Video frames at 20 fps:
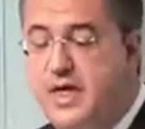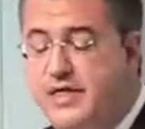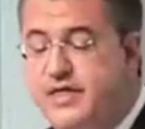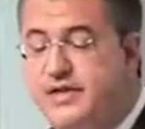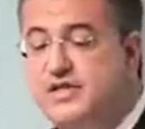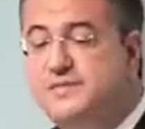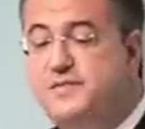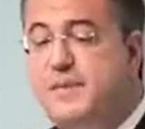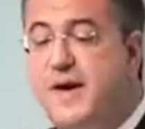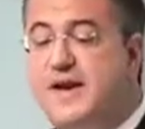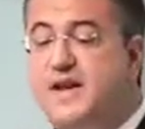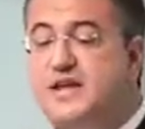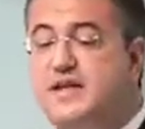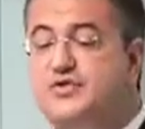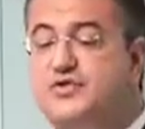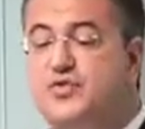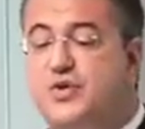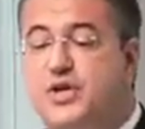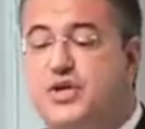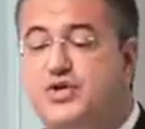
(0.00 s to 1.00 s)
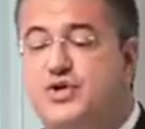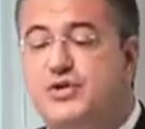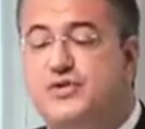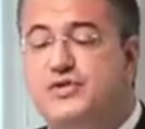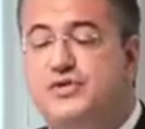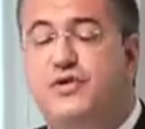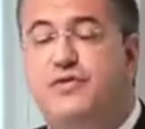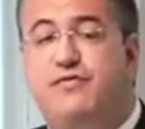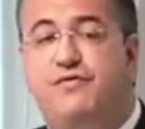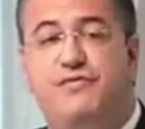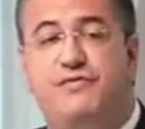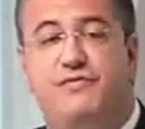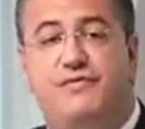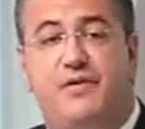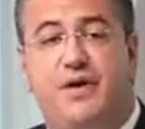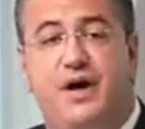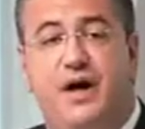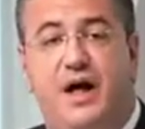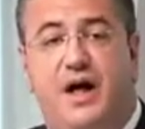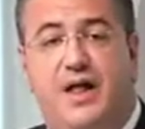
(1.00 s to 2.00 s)
the Spanish regions of
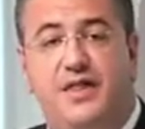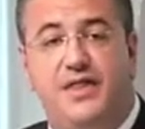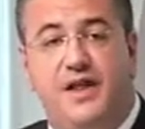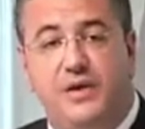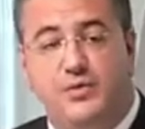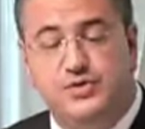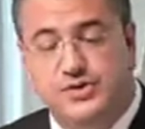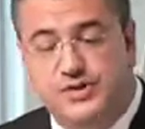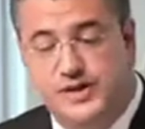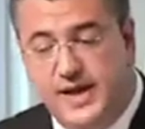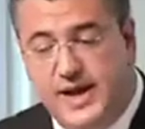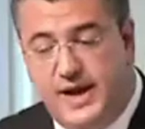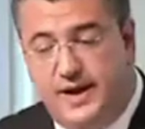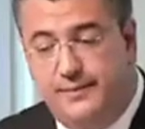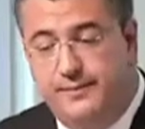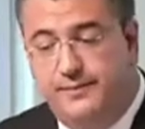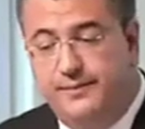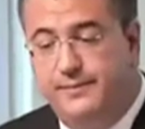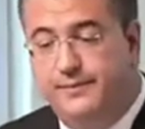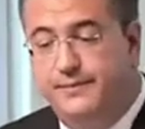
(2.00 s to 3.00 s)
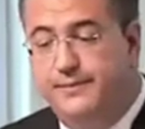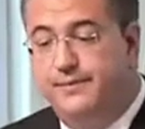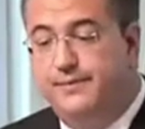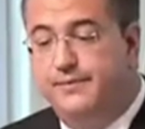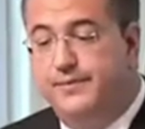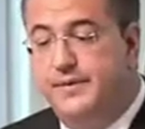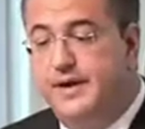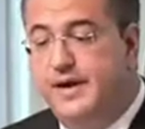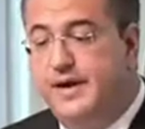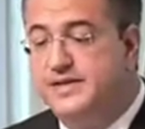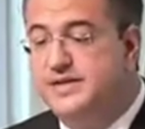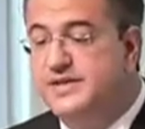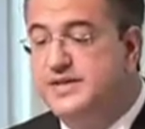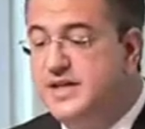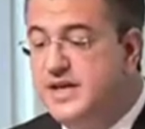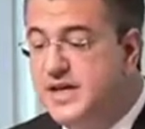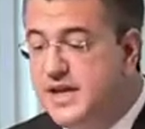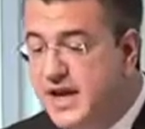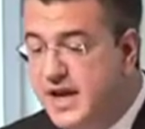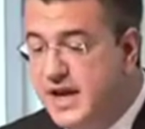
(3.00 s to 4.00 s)
Andalusia,
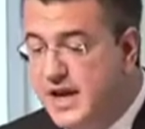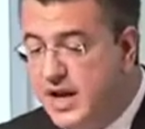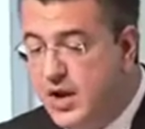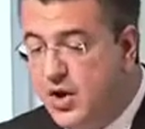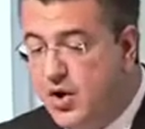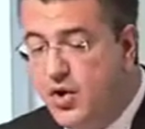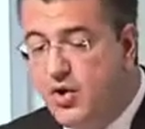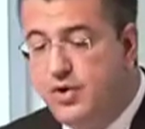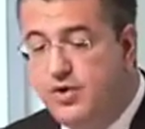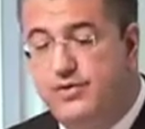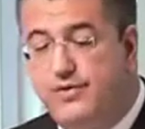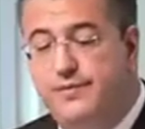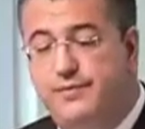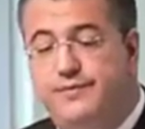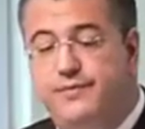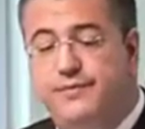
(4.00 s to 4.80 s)
Castilla y León,